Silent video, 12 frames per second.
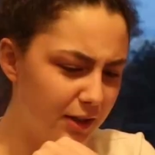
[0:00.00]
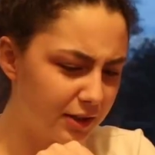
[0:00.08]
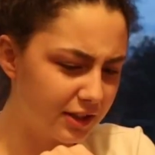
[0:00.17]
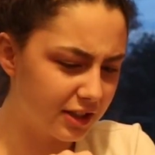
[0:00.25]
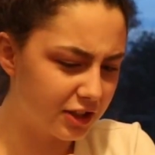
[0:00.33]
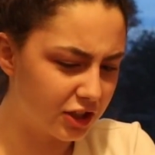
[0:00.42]
Oh,
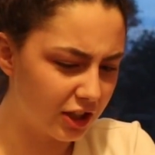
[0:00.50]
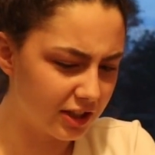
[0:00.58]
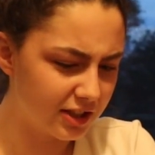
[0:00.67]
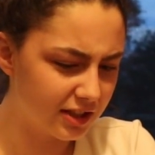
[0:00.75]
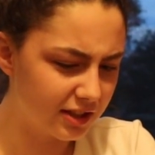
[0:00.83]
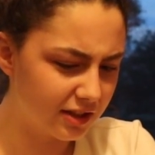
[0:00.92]
is it
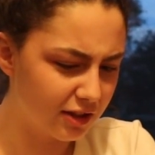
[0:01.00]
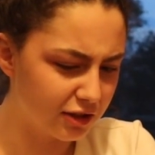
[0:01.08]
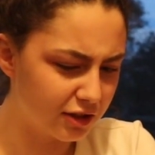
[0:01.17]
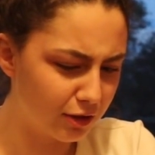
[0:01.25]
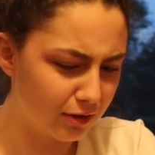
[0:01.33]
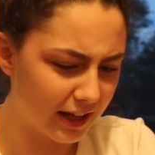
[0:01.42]
just
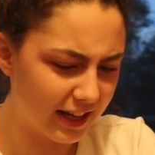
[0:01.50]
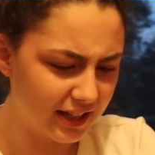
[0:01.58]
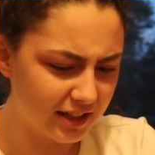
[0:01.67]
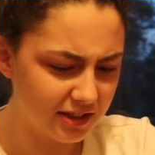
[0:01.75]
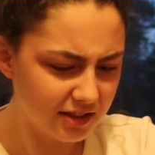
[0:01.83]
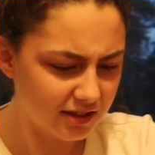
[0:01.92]
there's no
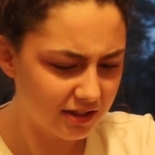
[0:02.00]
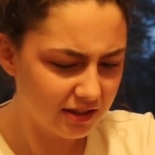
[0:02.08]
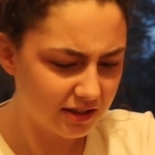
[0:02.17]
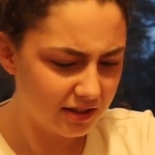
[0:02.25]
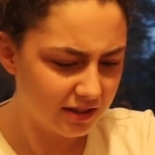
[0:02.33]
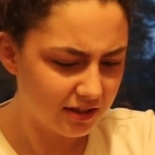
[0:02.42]
legs?
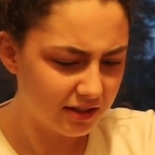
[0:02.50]
Oh.